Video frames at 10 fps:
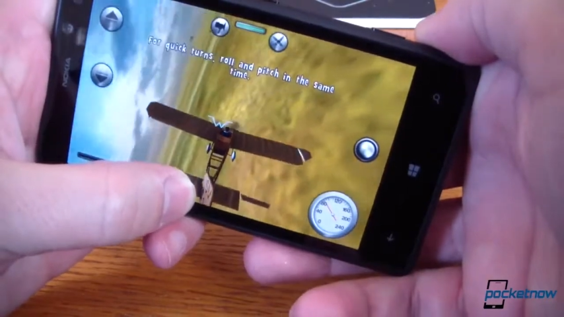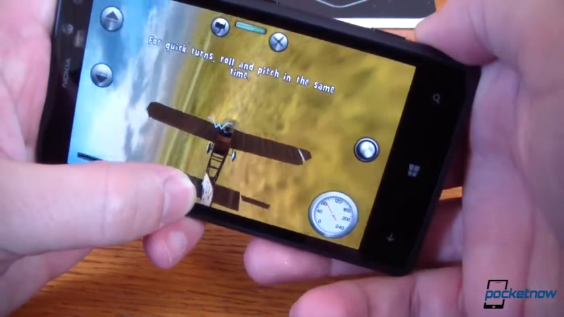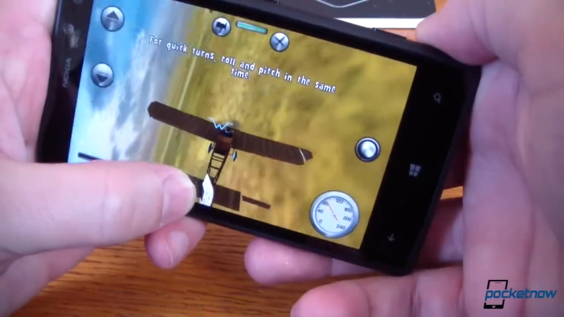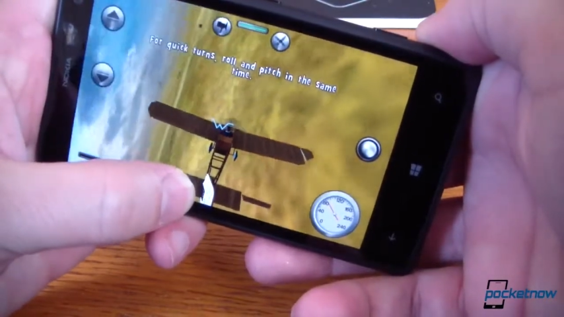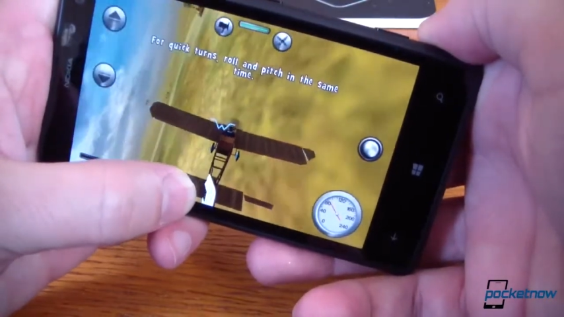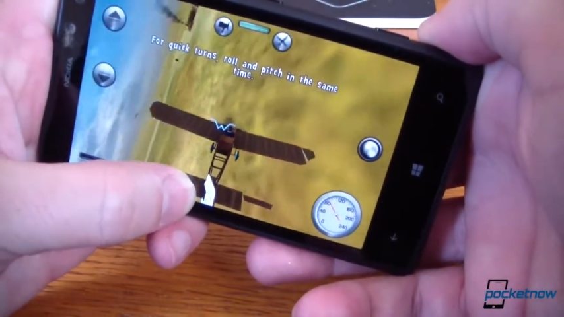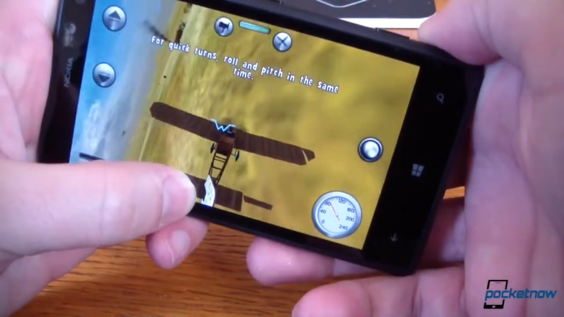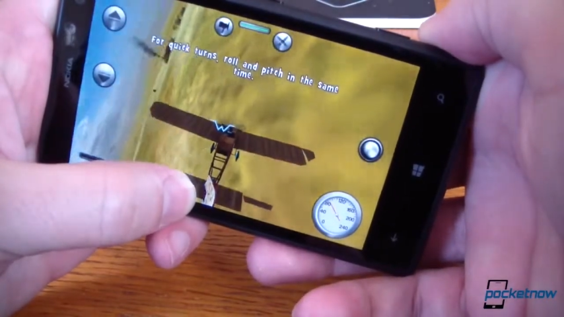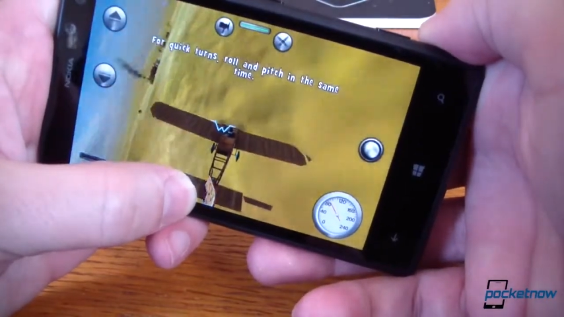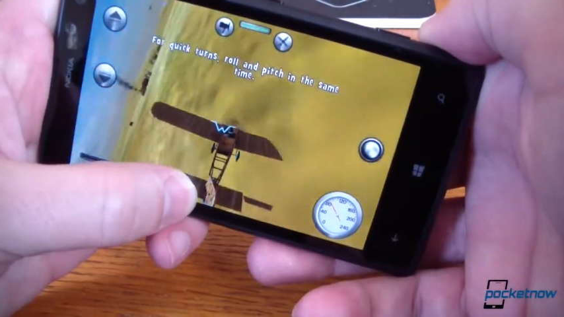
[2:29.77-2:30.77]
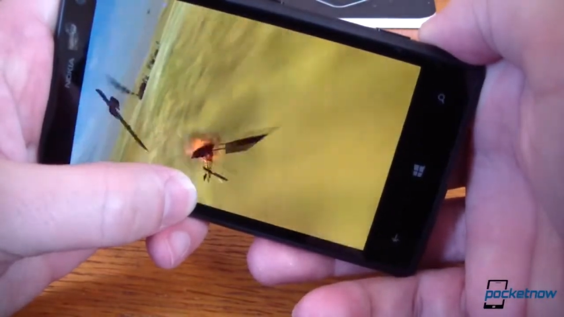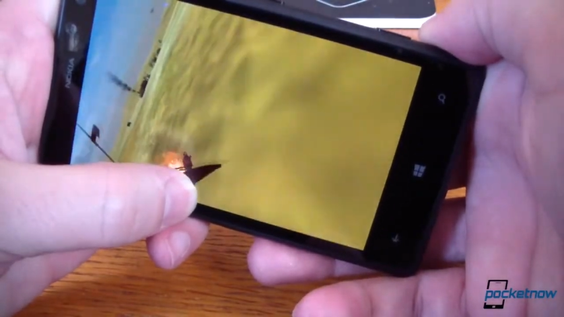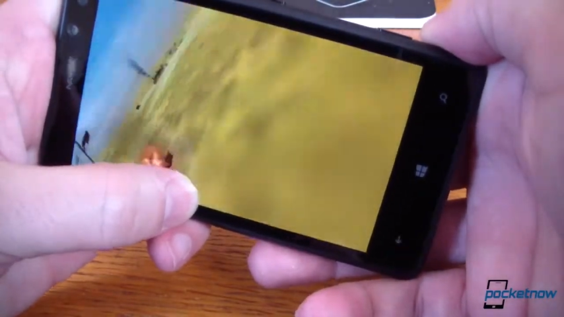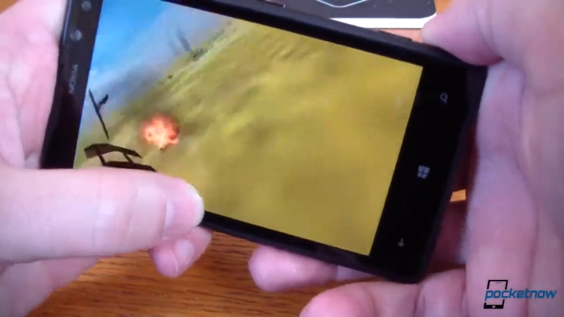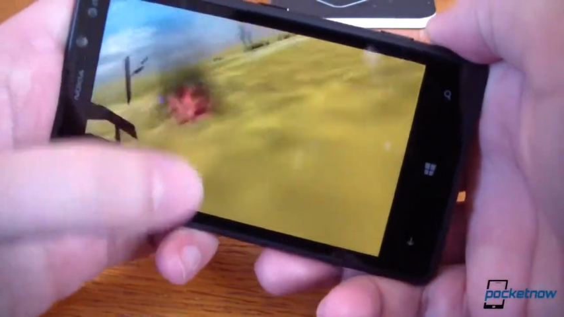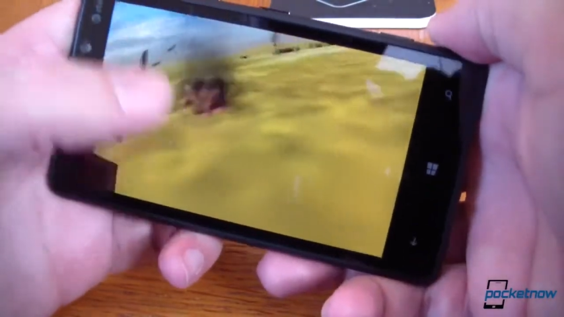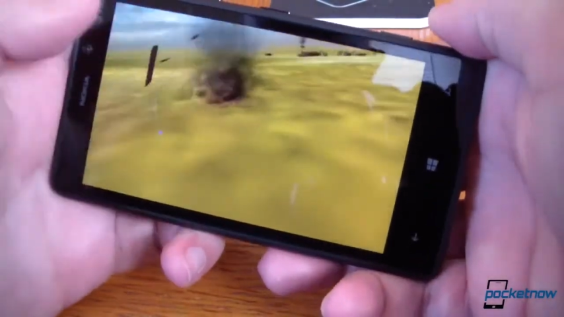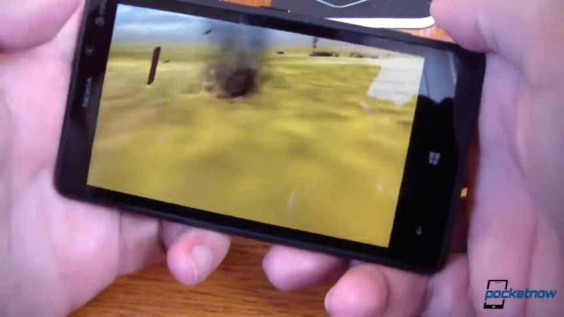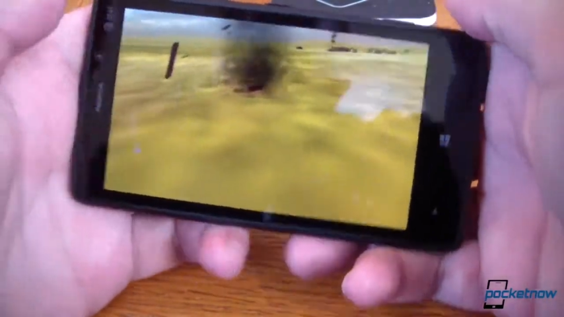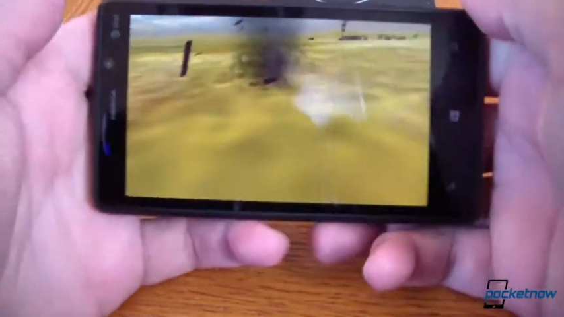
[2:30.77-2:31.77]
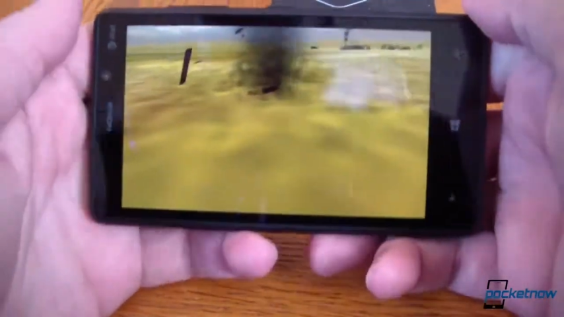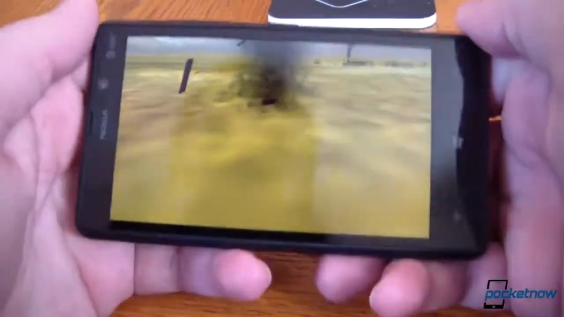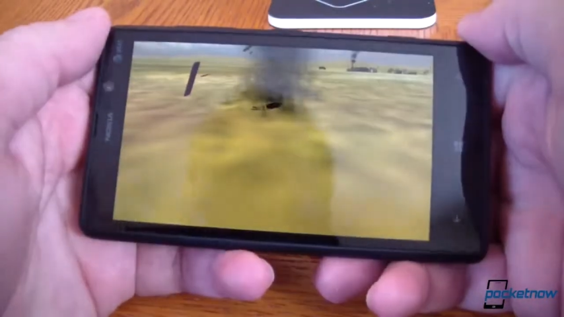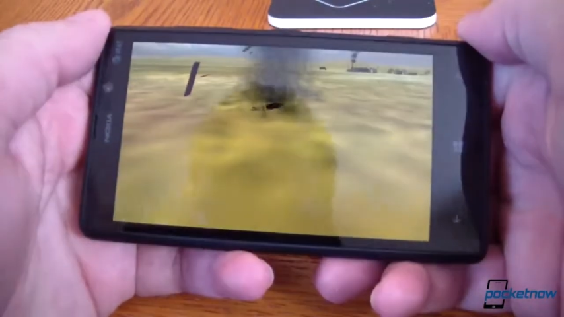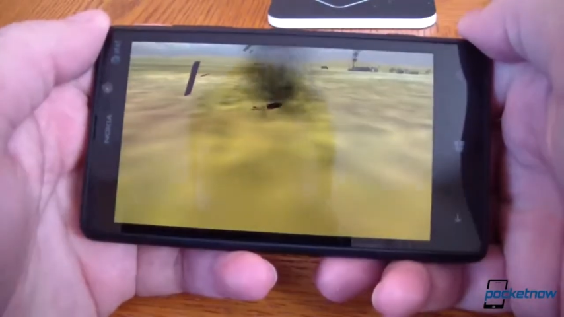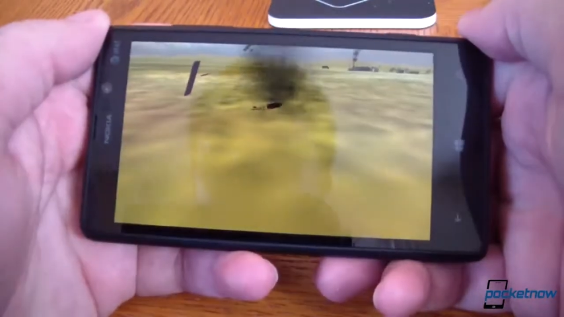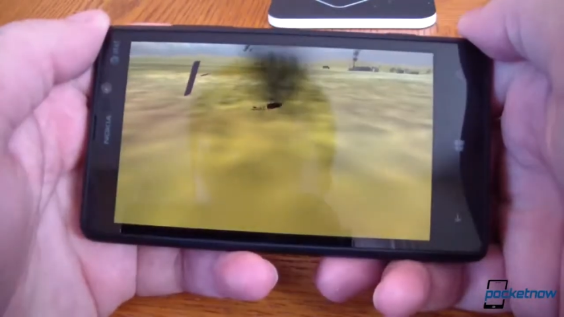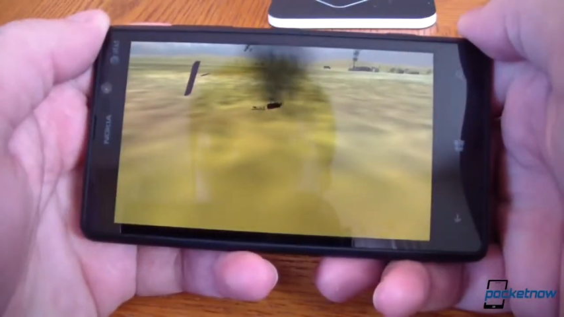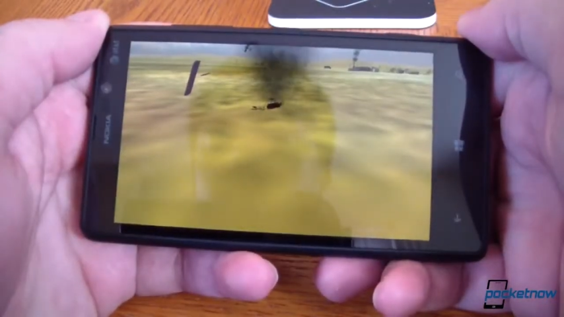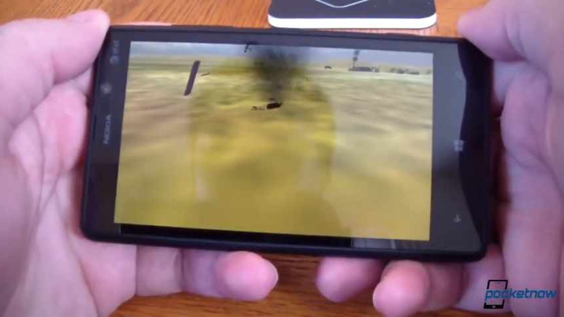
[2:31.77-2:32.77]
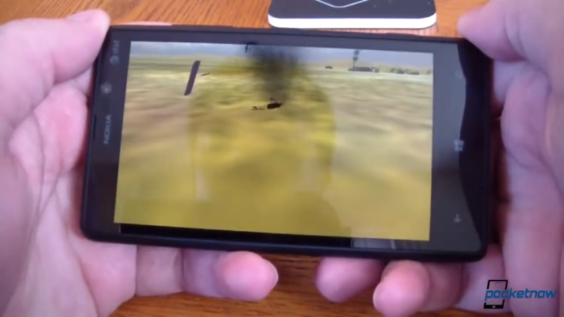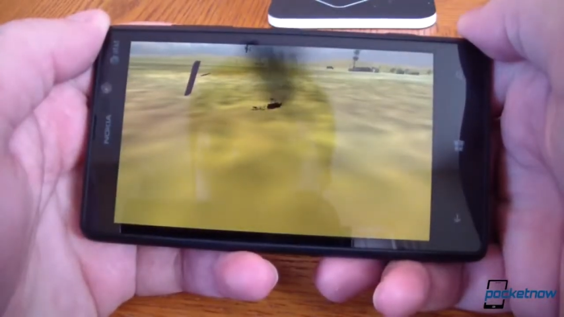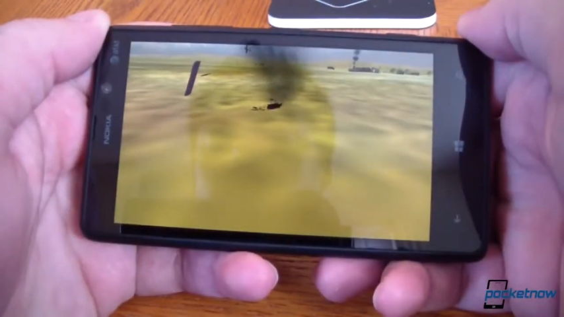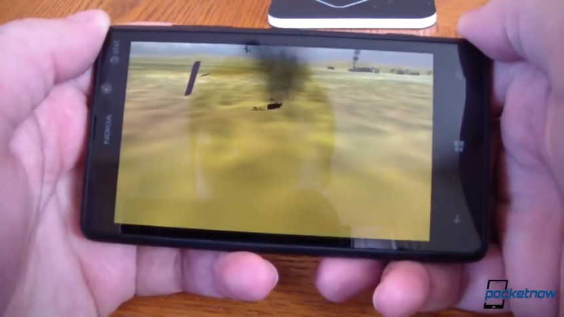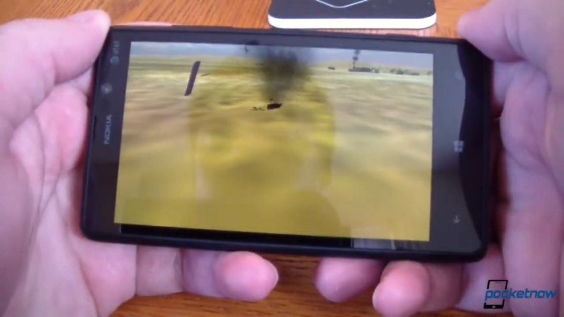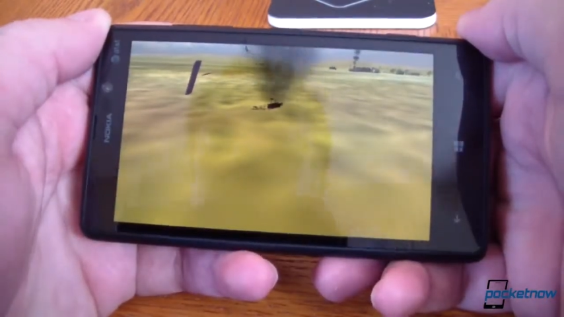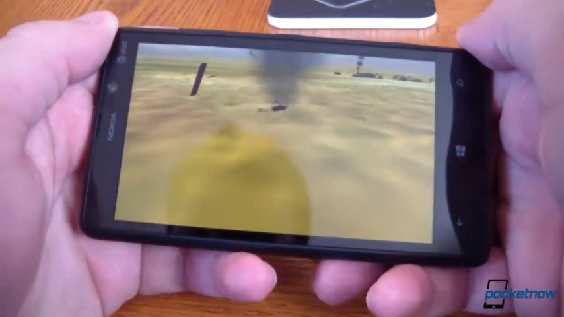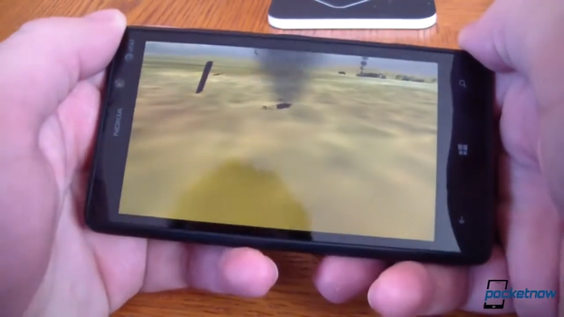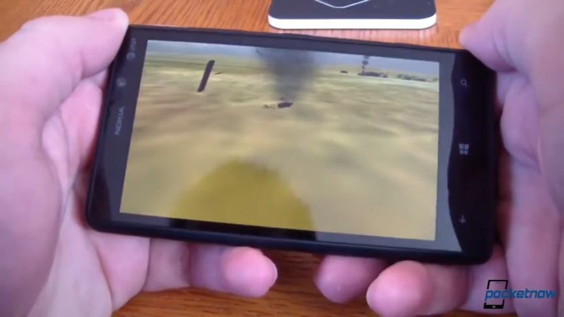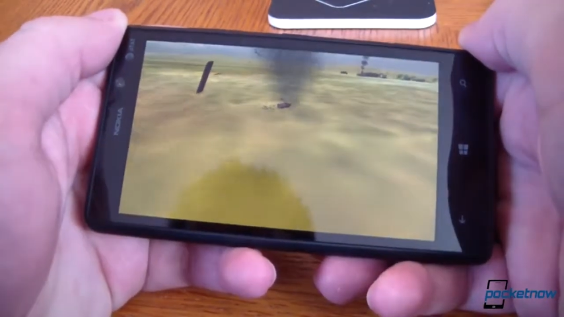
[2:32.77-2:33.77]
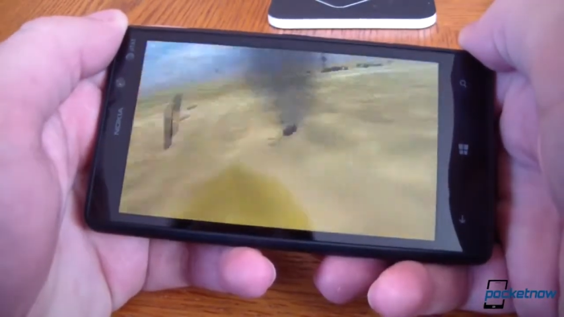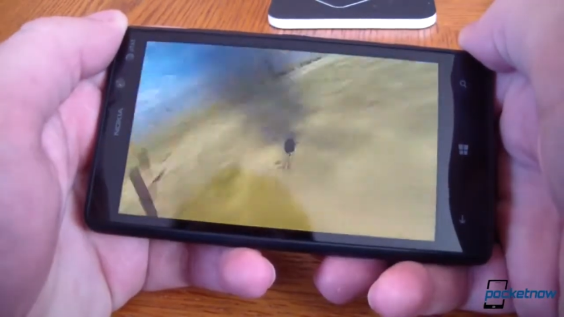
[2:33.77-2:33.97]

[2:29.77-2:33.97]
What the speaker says: [unreadable: no face in view]